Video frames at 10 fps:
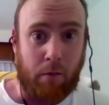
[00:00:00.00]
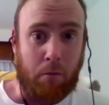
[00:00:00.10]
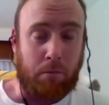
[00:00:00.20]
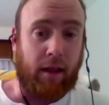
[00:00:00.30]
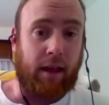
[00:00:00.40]
but
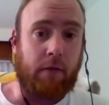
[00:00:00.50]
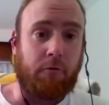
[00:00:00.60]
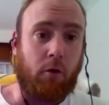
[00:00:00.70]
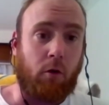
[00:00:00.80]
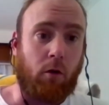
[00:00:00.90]
play it
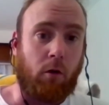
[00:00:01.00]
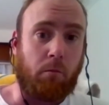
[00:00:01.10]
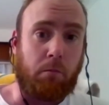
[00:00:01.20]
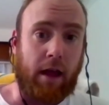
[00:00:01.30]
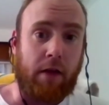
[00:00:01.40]
for
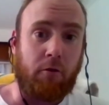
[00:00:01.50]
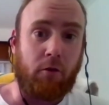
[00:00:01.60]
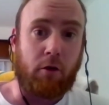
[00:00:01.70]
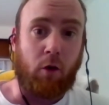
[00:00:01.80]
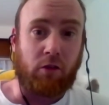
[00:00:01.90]
play it for
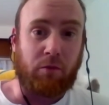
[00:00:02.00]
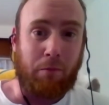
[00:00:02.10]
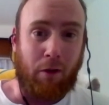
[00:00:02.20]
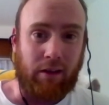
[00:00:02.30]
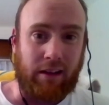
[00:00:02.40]
the
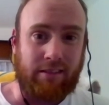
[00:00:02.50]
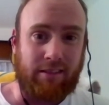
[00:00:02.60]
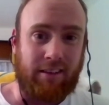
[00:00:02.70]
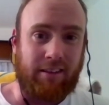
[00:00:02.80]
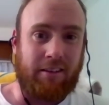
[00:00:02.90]
cosmopolis.
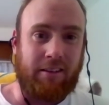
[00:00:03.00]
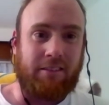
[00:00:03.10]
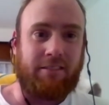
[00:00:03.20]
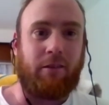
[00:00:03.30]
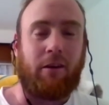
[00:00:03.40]

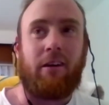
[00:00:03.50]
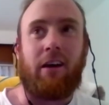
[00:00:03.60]
So. Mm.